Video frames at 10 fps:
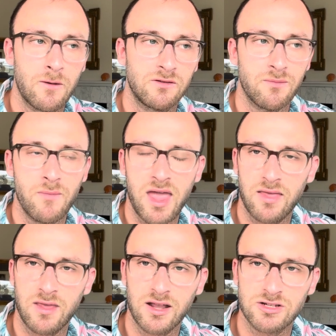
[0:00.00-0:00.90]

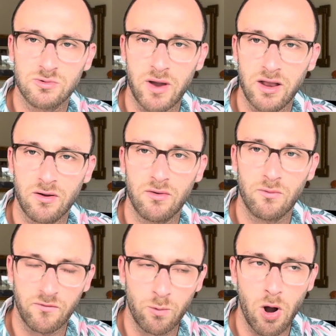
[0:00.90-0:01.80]
demand that has remained
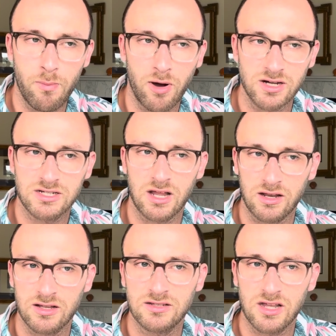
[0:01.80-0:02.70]
robust and
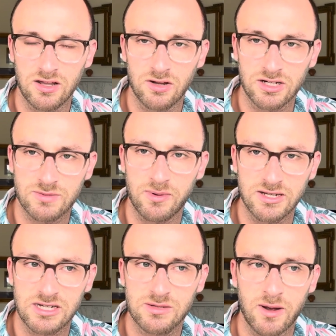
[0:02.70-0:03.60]

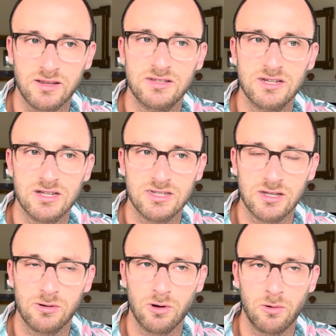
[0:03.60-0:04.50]
is expected to
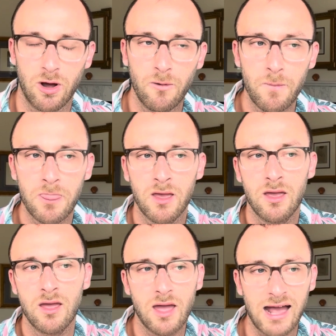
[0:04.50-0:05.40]
continue to grow,
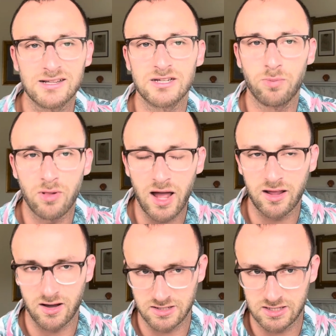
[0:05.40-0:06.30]
and supply
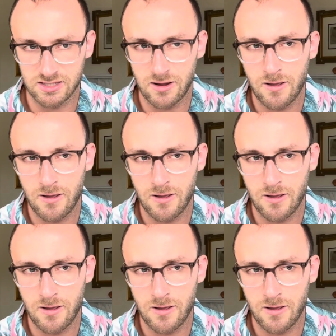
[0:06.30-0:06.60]
cuts.